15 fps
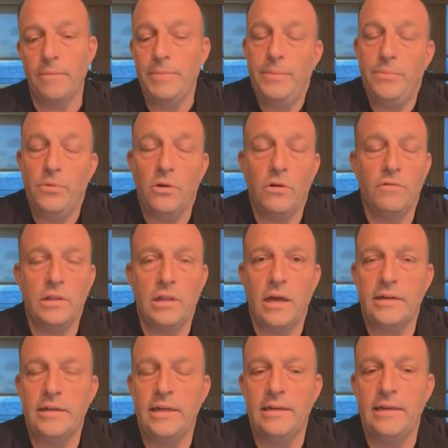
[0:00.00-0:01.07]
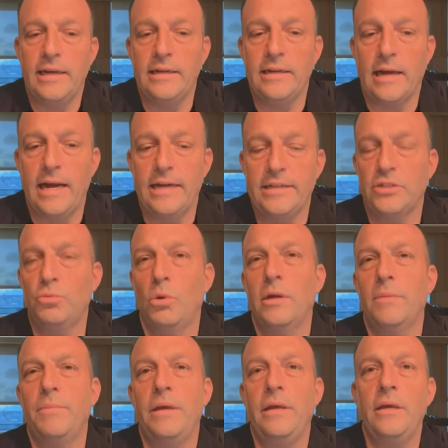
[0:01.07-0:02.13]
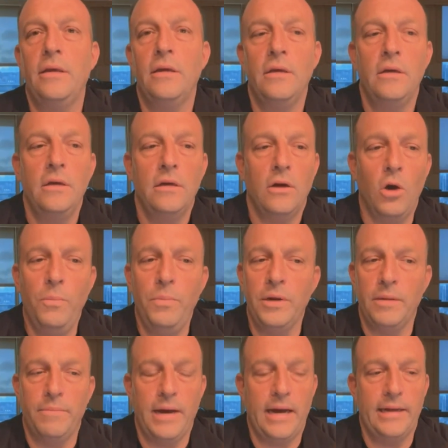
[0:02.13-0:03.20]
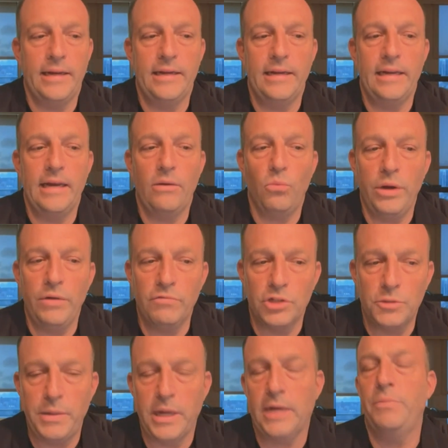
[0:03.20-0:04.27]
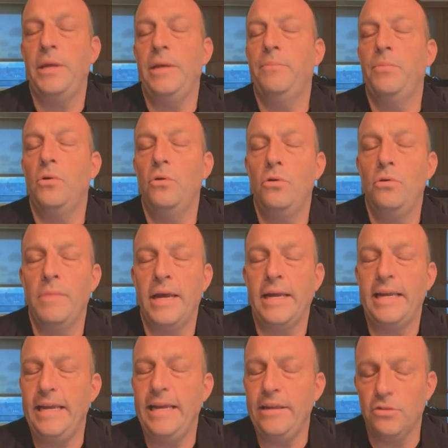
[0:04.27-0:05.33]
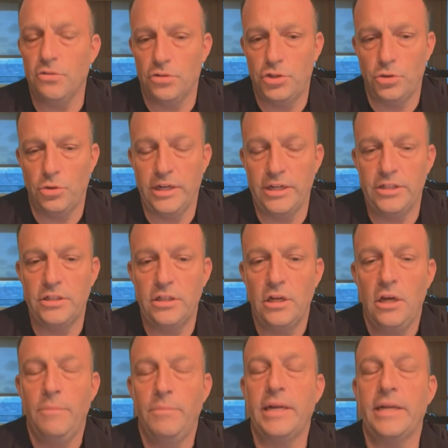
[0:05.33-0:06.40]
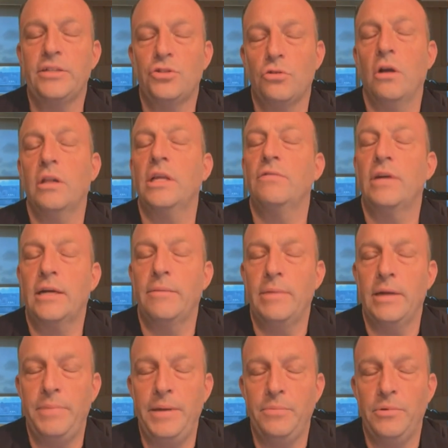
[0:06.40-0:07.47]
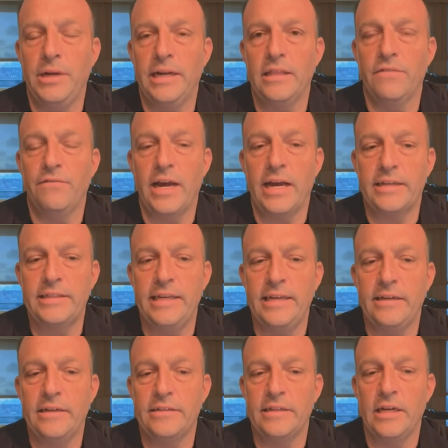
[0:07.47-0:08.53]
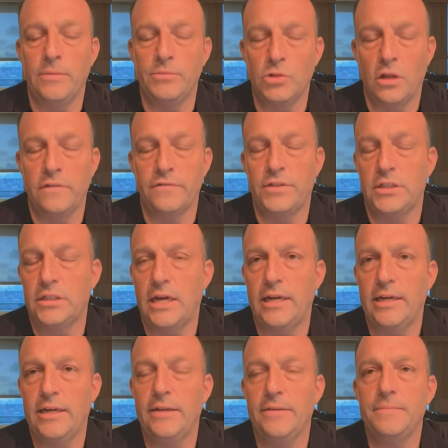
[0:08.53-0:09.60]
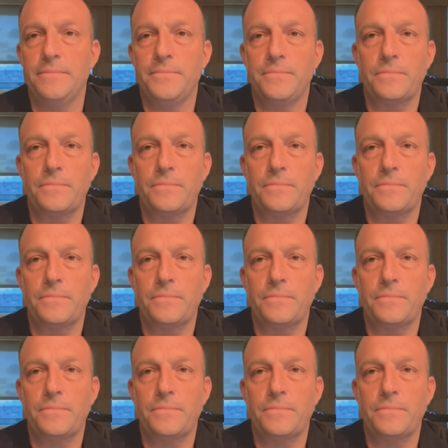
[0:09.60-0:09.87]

some people are reluctant, and I just want to be open about it. We respect people who make either choice, but I strongly recommend people getting the vaccine because it helps all of society.